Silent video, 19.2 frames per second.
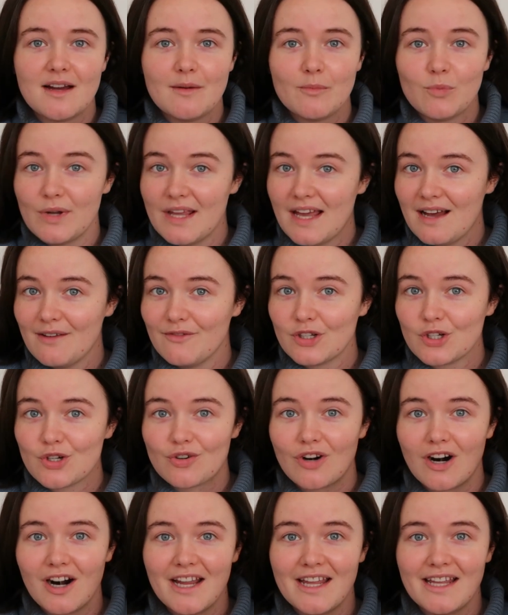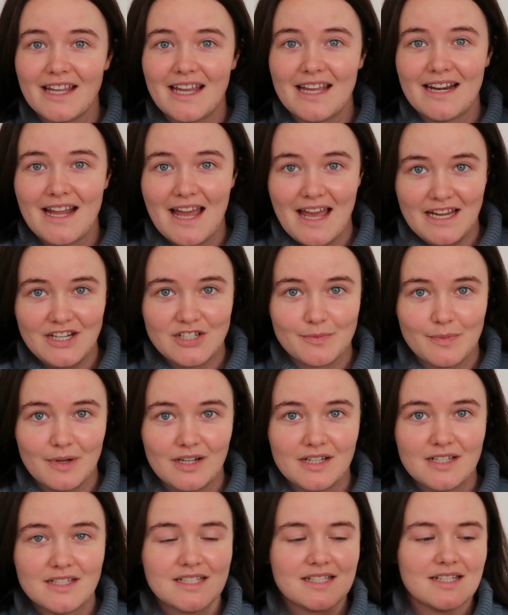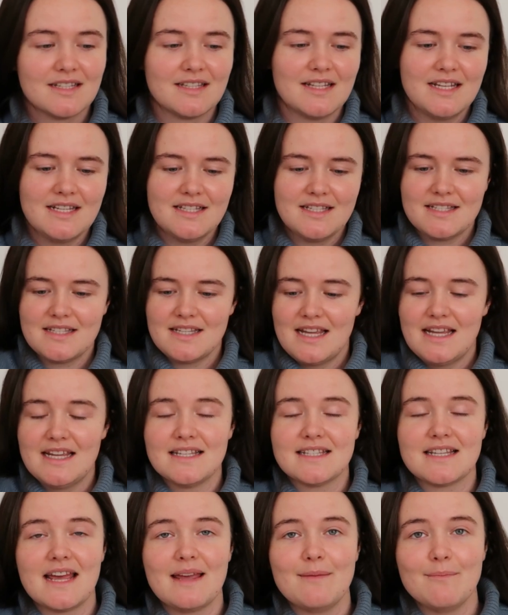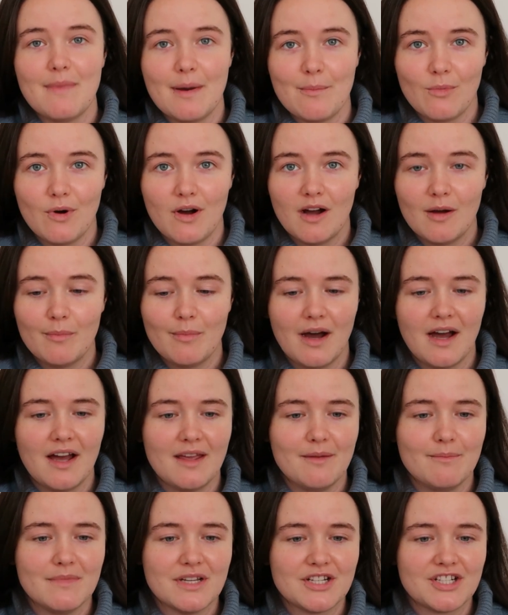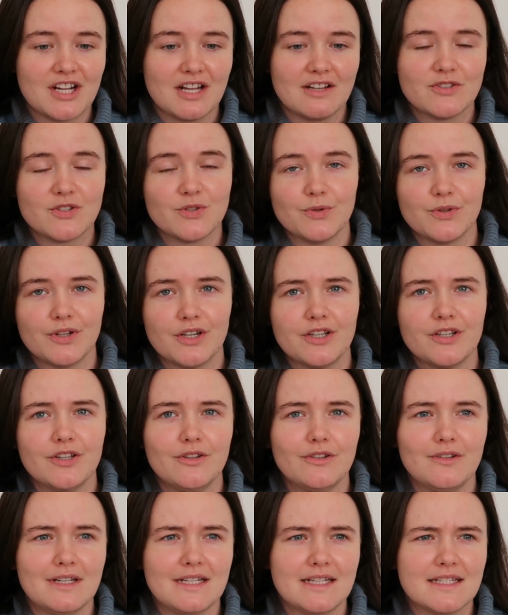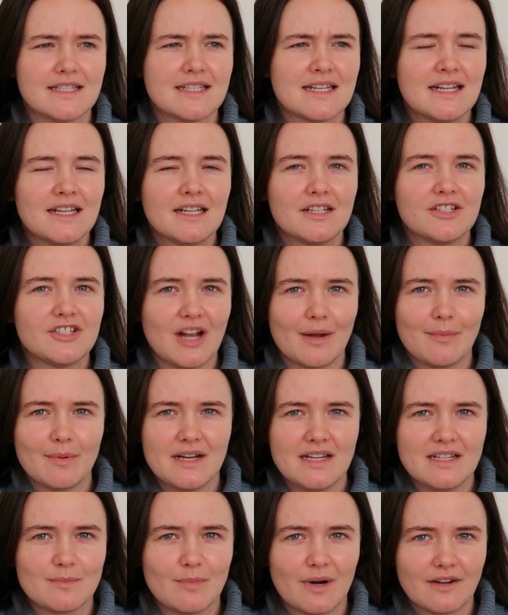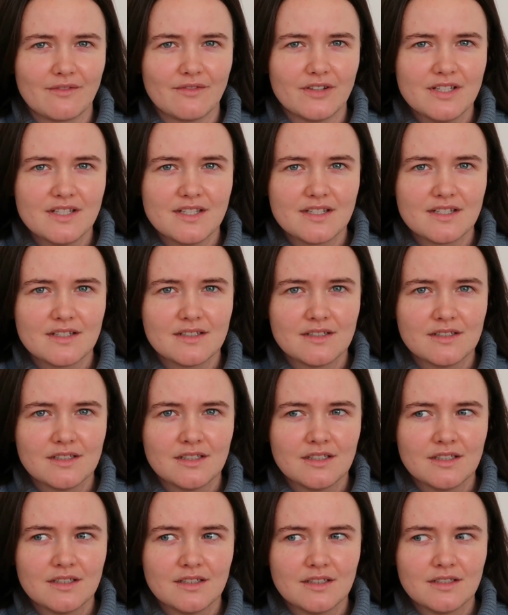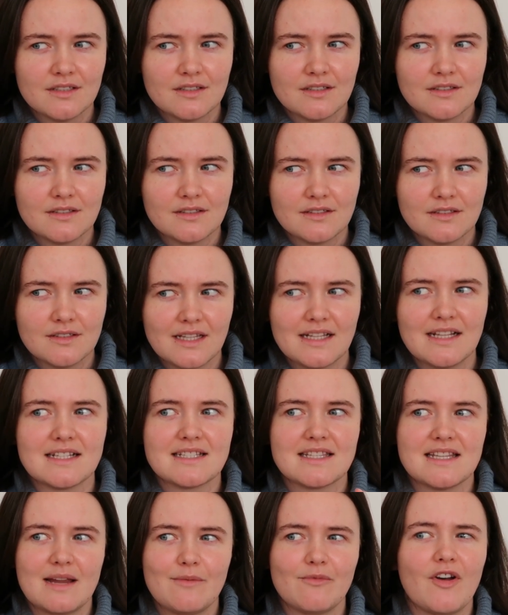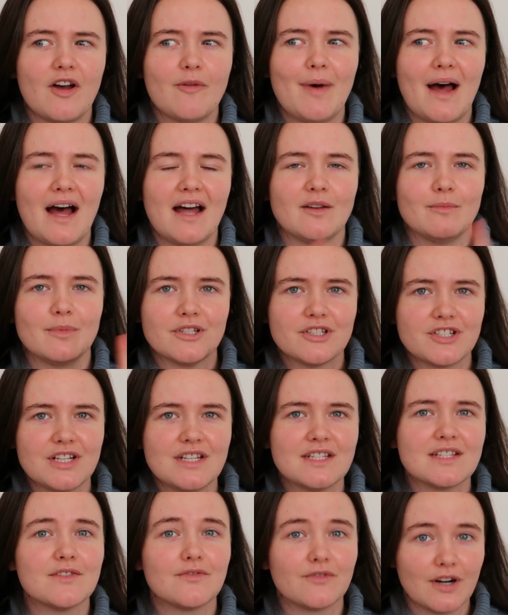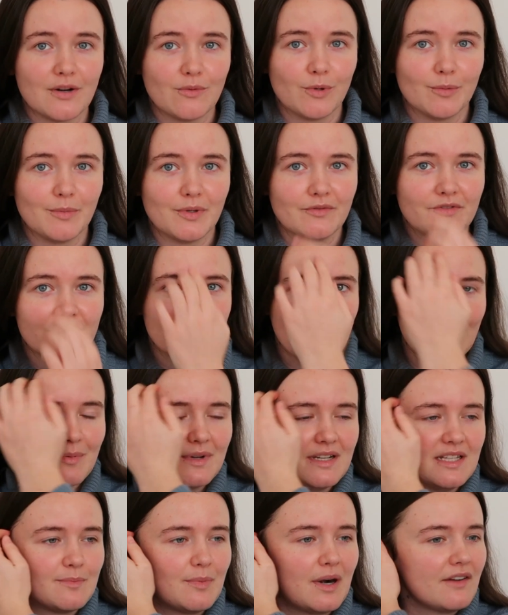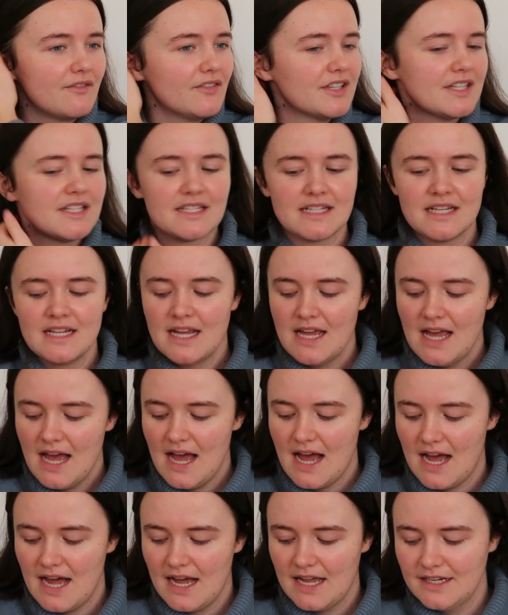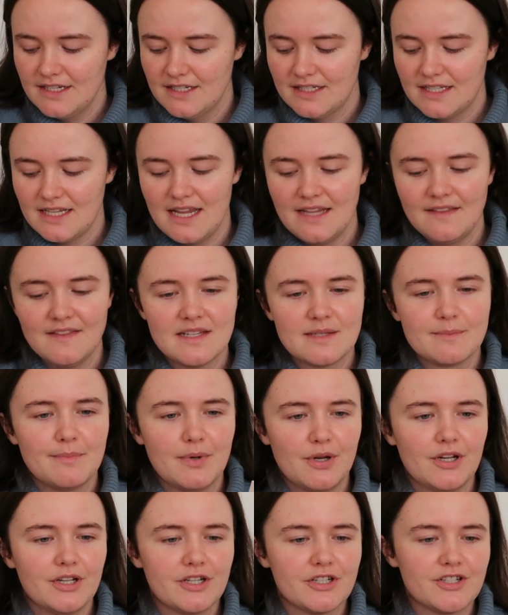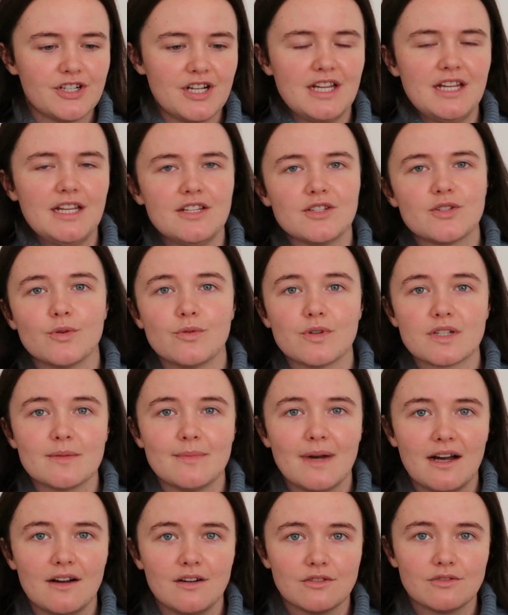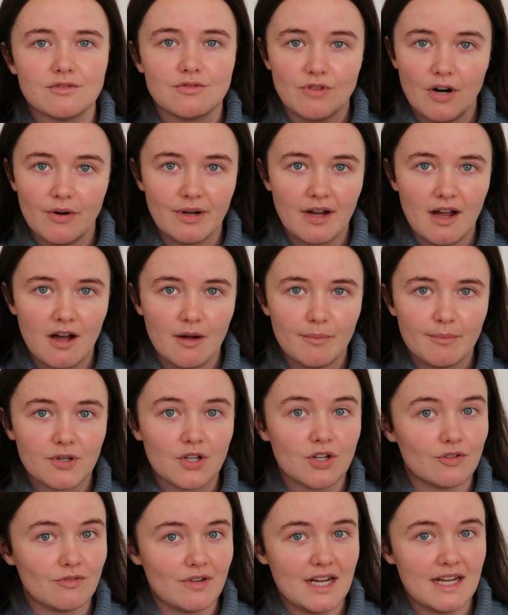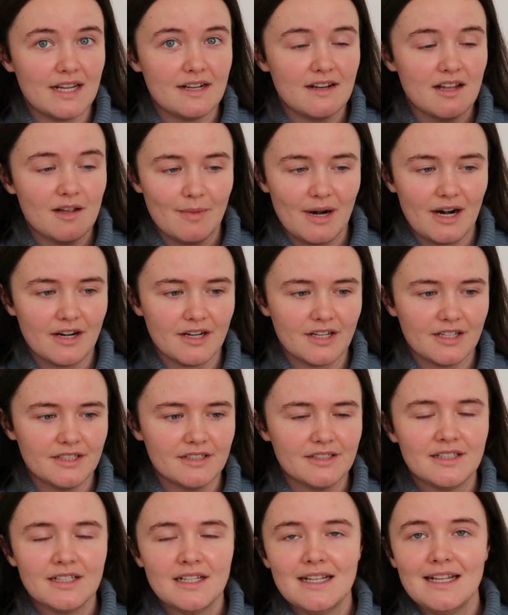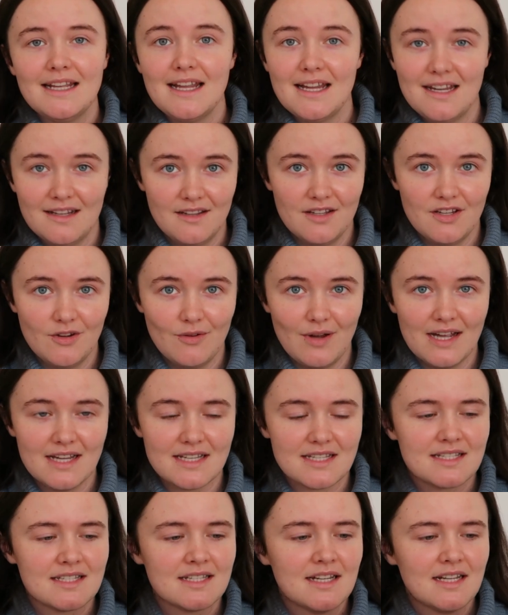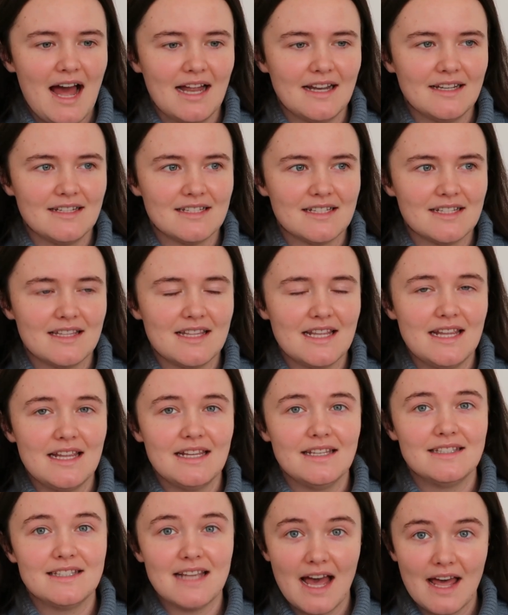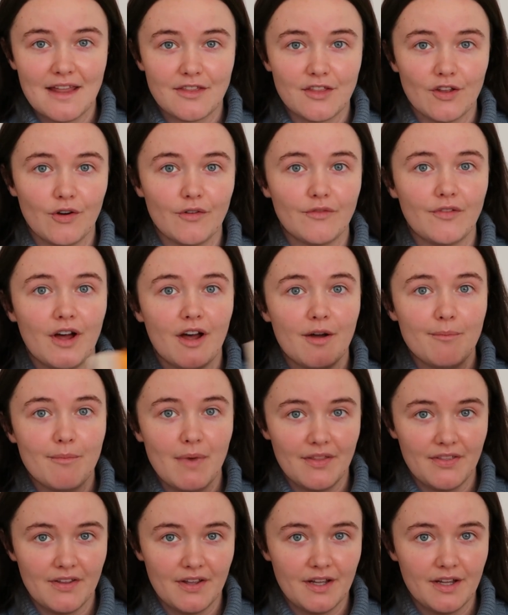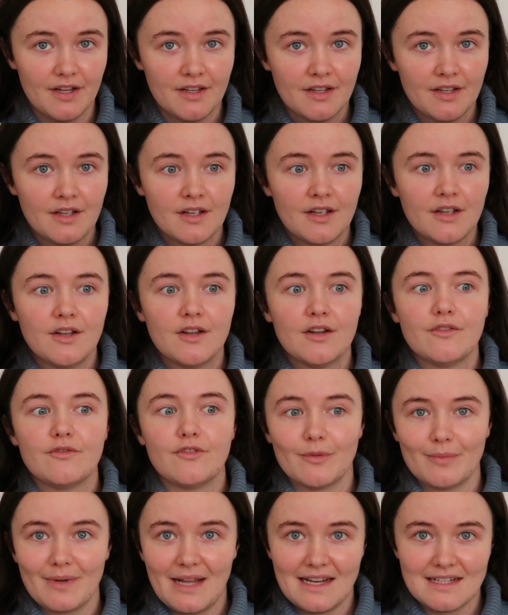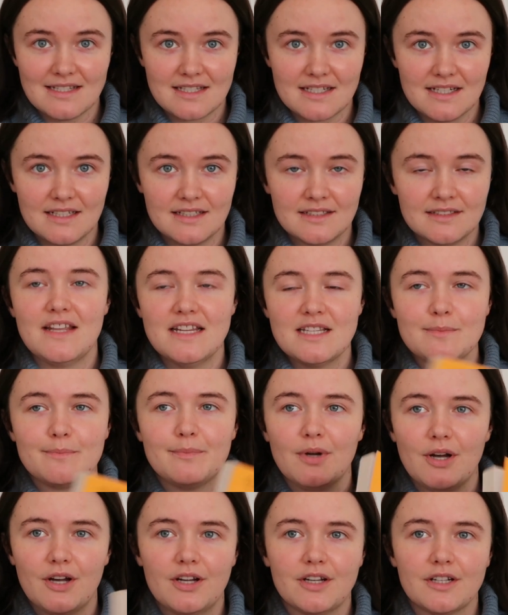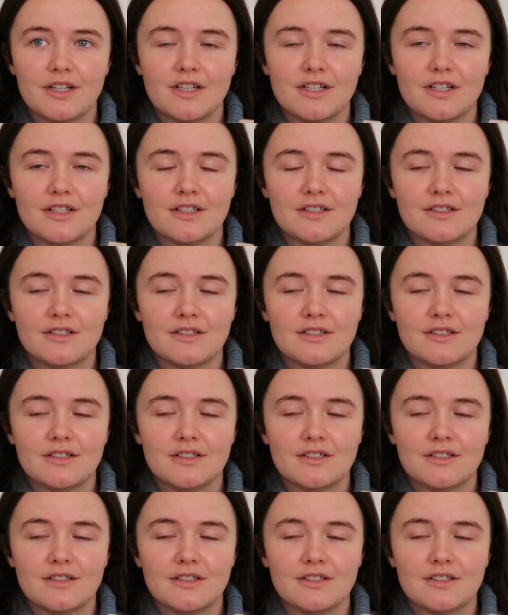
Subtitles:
up, we have Crying in H Mart. This is a memoir by Michelle Zauner, who is Japanese Breakfast. I think that's the name of her band, but she's the front woman for Japanese Breakfast. And in this book, she talks about growing up Korean American in the US and the death of her mother from cancer. This book